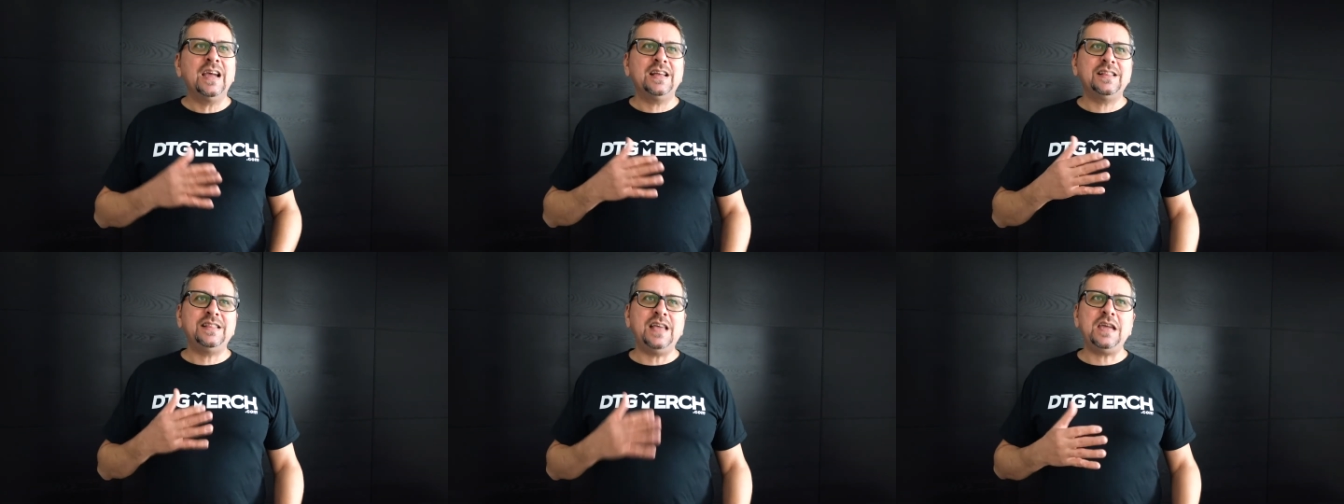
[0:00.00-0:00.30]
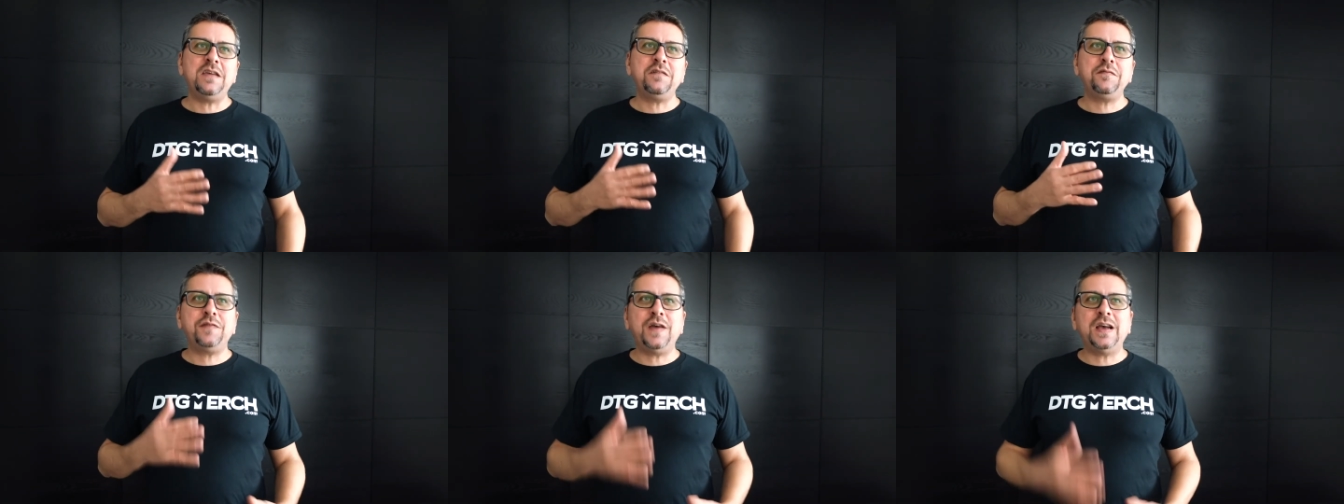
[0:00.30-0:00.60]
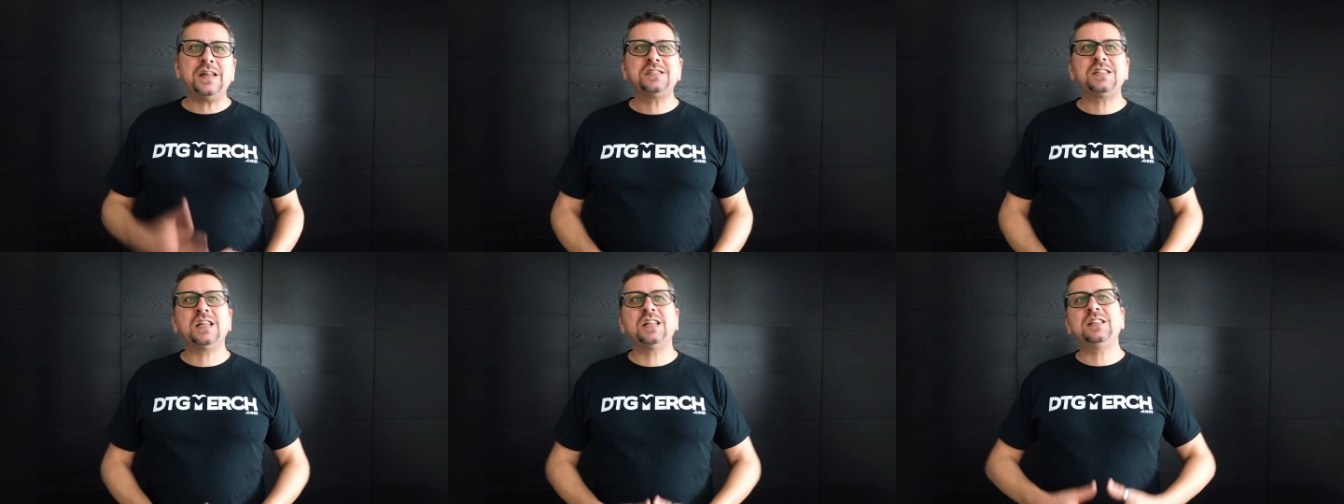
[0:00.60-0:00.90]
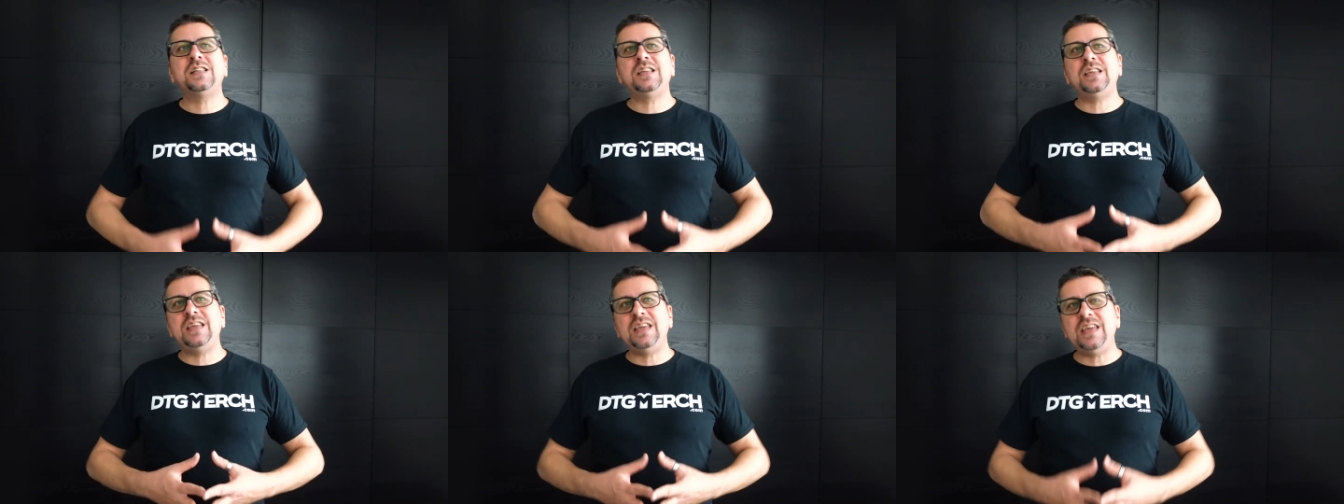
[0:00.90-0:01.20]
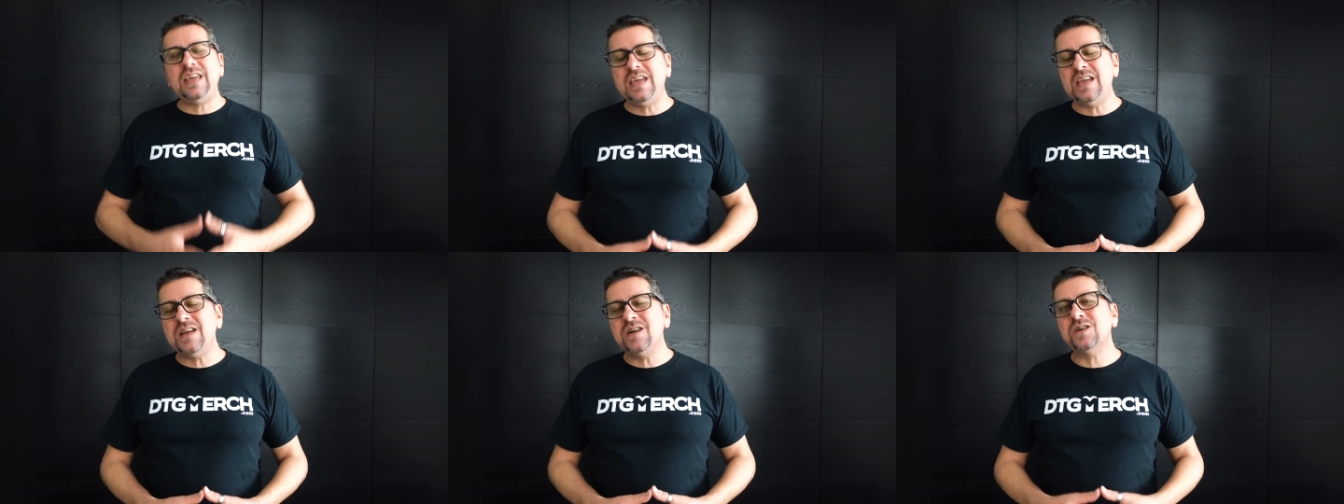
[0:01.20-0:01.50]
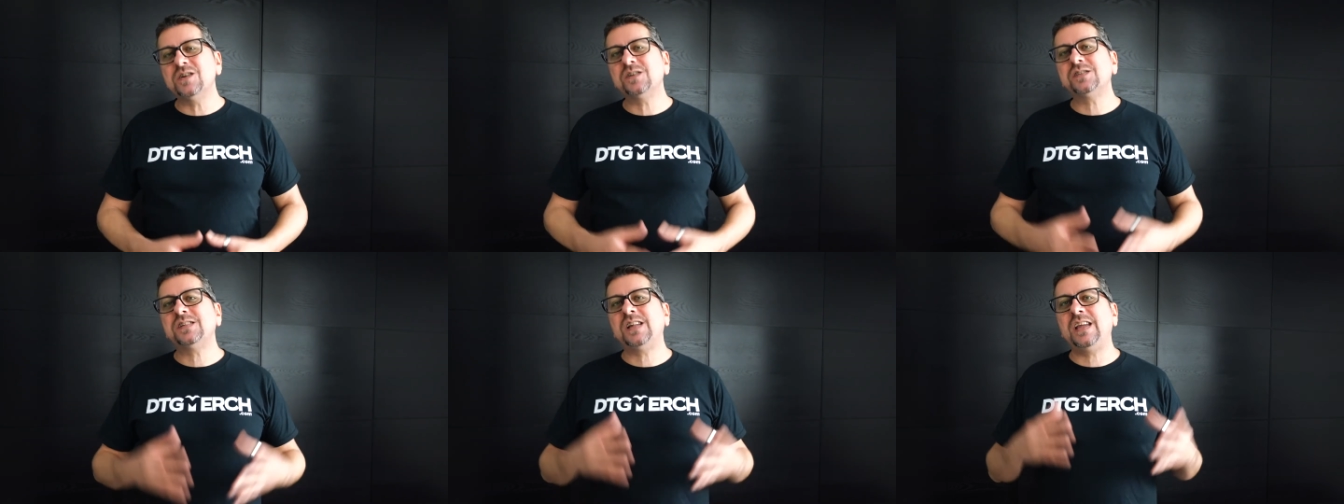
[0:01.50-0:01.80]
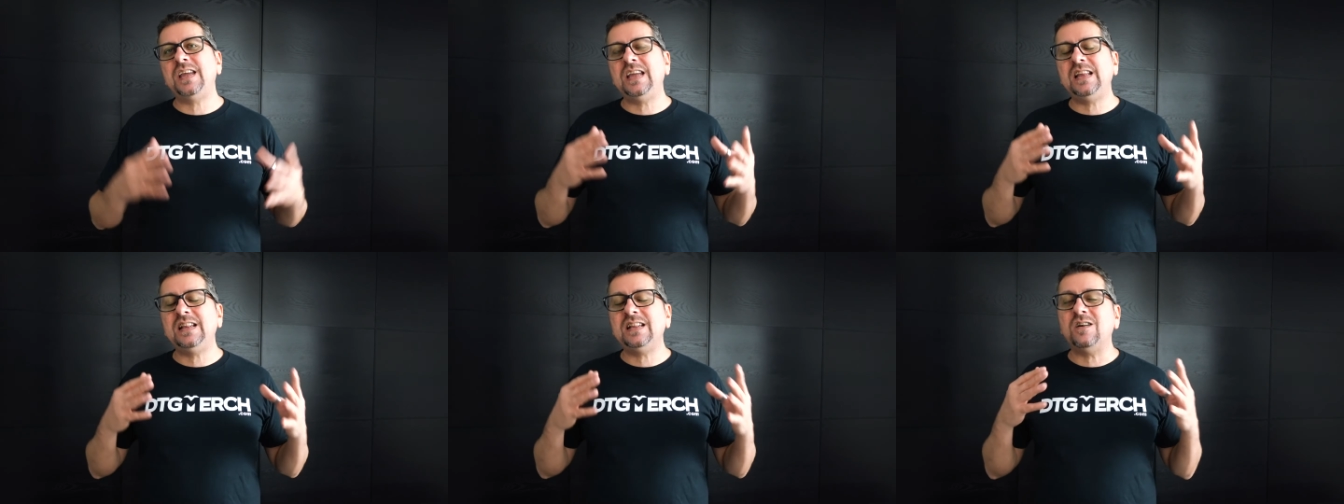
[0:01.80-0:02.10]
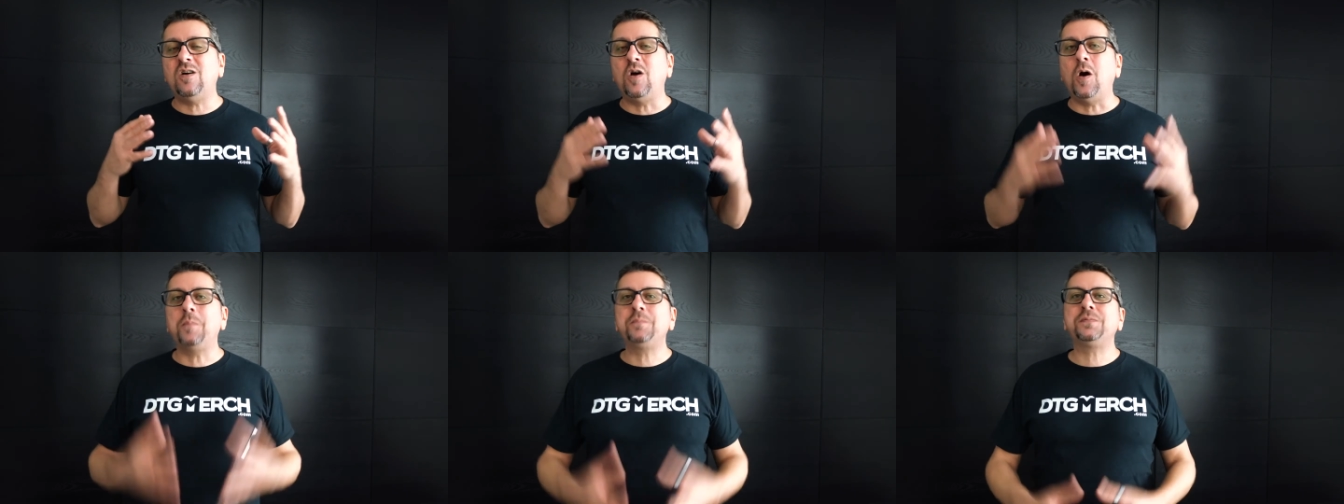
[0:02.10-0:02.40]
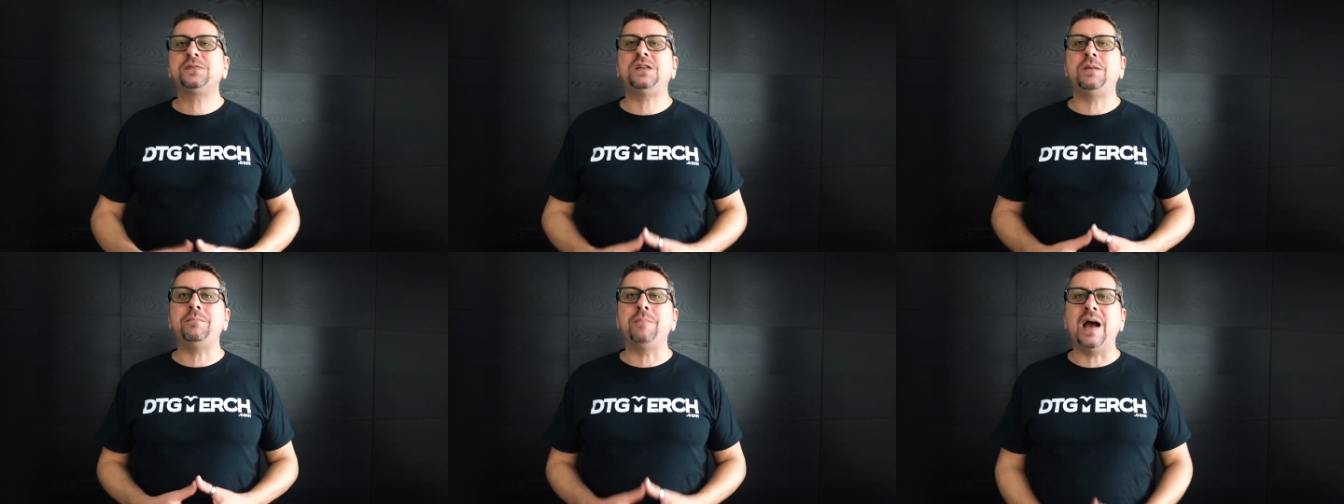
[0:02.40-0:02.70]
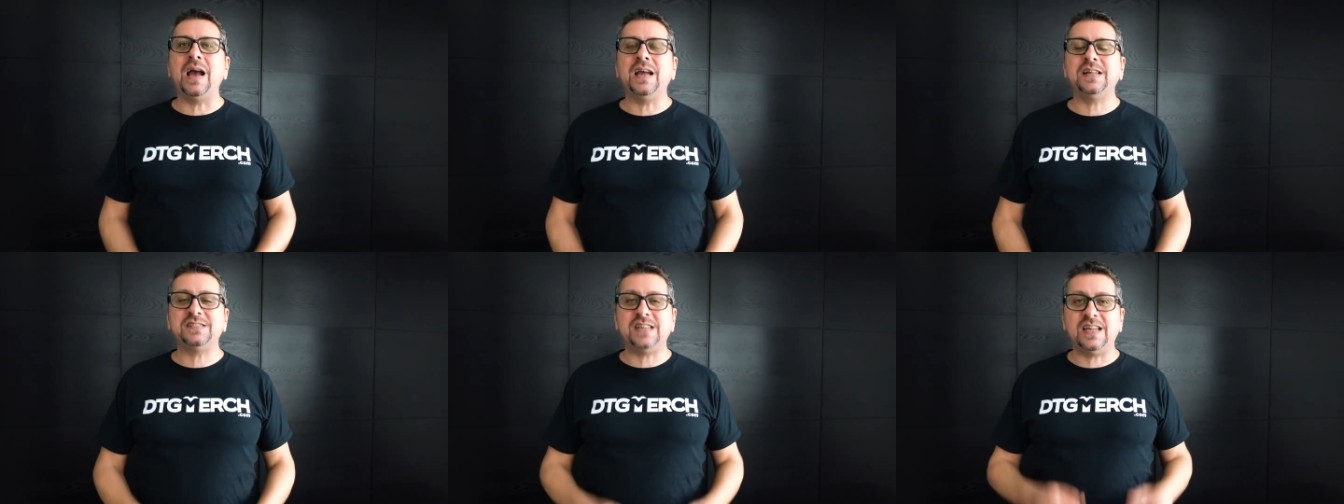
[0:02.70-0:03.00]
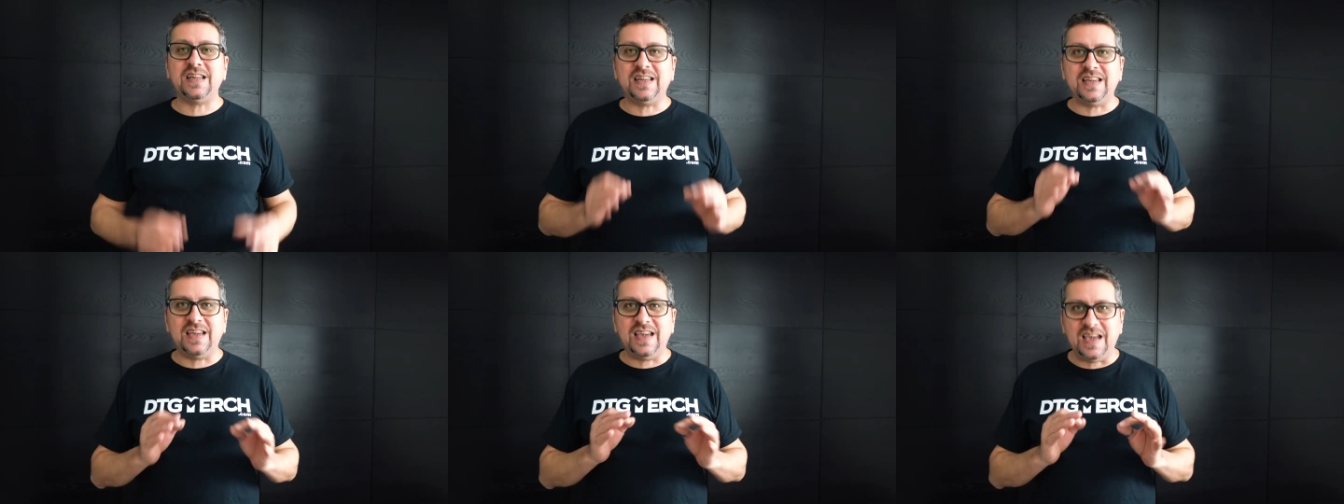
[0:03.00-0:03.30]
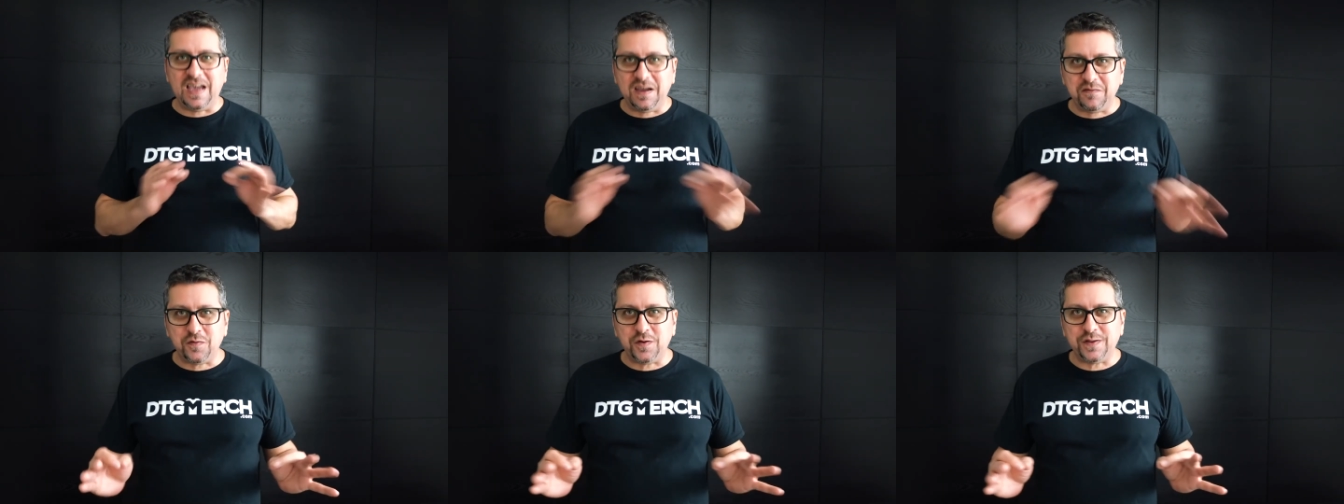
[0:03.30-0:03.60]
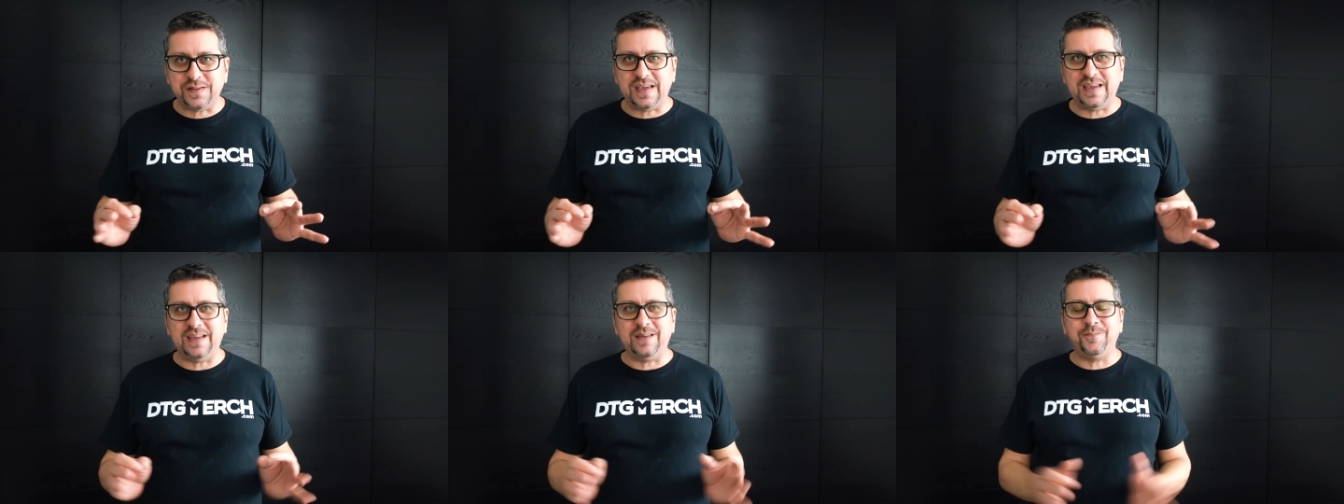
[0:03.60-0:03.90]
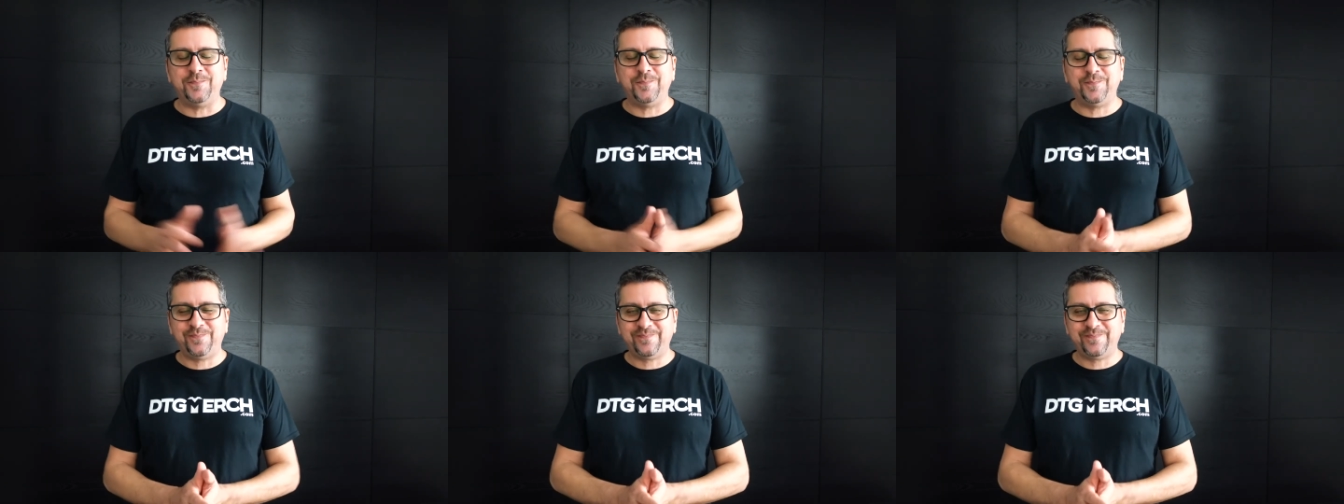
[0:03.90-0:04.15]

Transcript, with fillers: they invested years in optimizing everything.